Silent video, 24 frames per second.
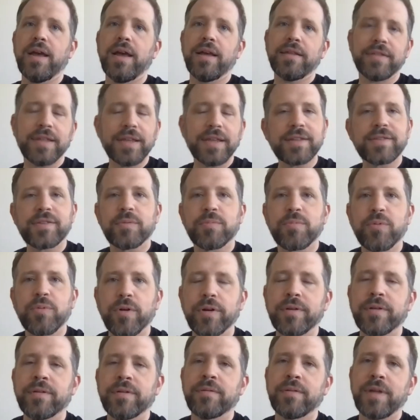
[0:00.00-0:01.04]
Yeah, I think it's
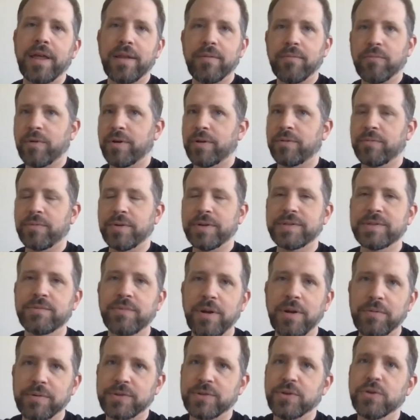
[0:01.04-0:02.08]
important. And one of the
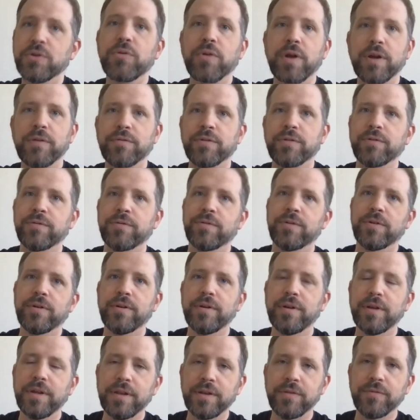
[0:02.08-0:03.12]
reasons why we're so grateful
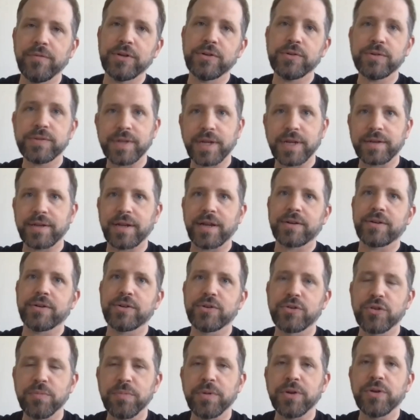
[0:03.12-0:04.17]
for individuals like
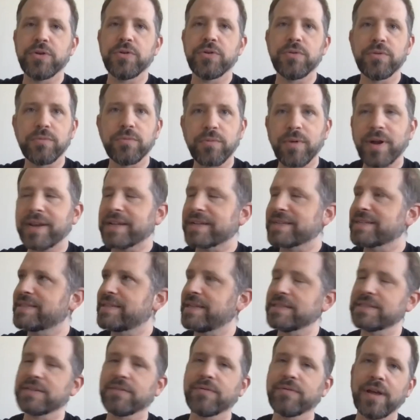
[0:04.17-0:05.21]
Dr. Trueman, who write
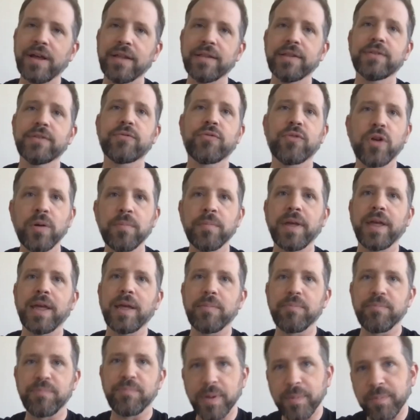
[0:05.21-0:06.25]
extensively on this from
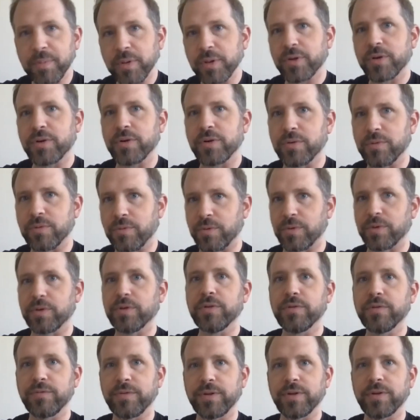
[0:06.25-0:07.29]
a biblical
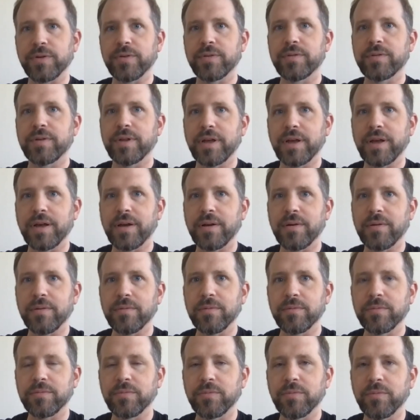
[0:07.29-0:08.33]
worldview.
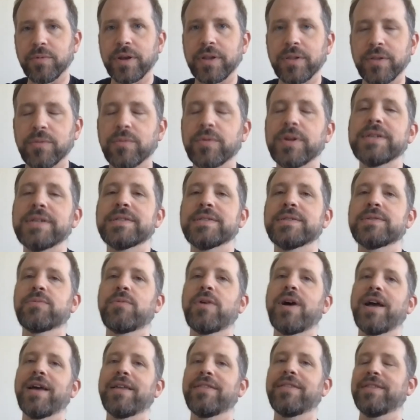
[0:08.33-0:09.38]
One of the
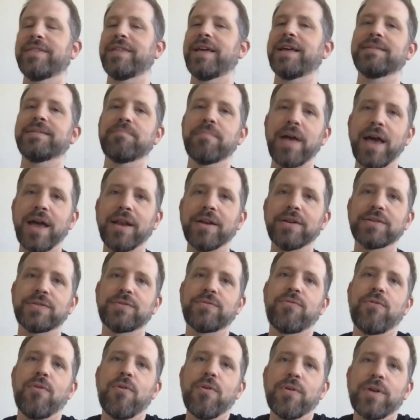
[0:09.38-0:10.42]
reasons why that
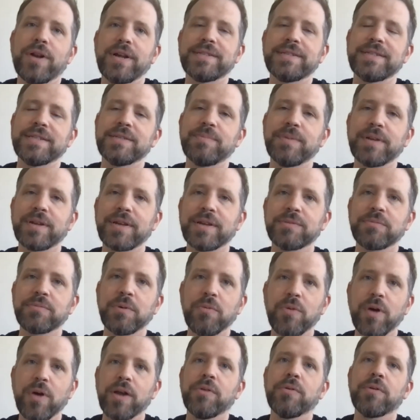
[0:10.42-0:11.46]
matters for us is because
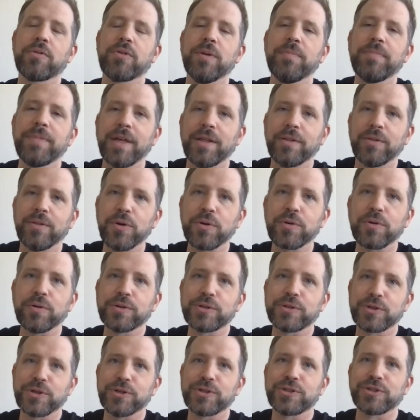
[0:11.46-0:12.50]
we want to equip that
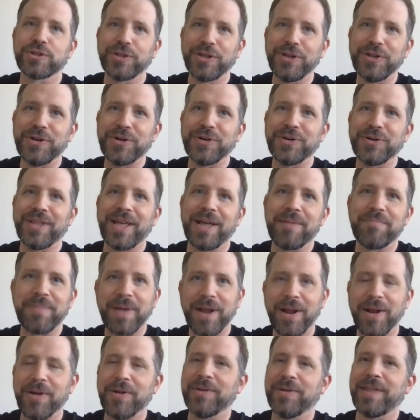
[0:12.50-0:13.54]
local church leader,
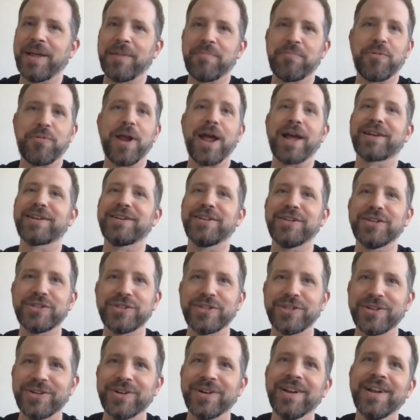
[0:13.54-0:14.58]
that parent, that
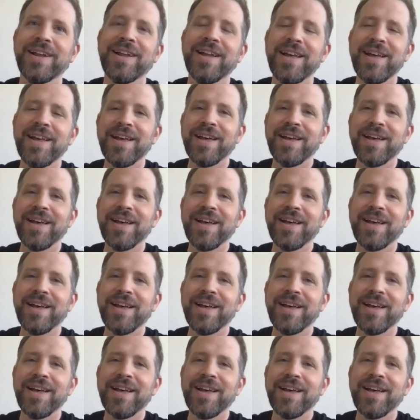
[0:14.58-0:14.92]
practitioner,